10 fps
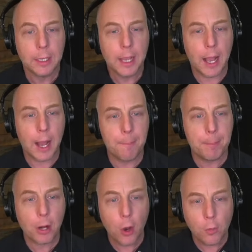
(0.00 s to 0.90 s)

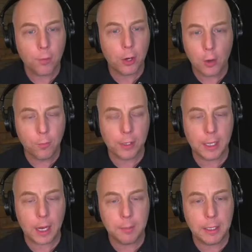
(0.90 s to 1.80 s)
But over and over
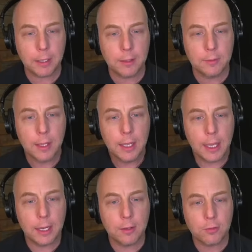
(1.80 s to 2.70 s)
again, I mean, it
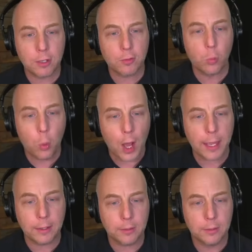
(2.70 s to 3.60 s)
is just
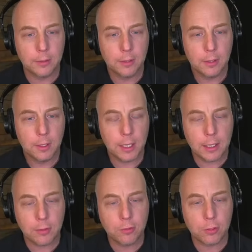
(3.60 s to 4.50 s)
wild.
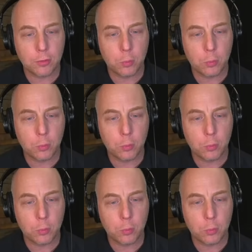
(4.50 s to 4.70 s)
It is just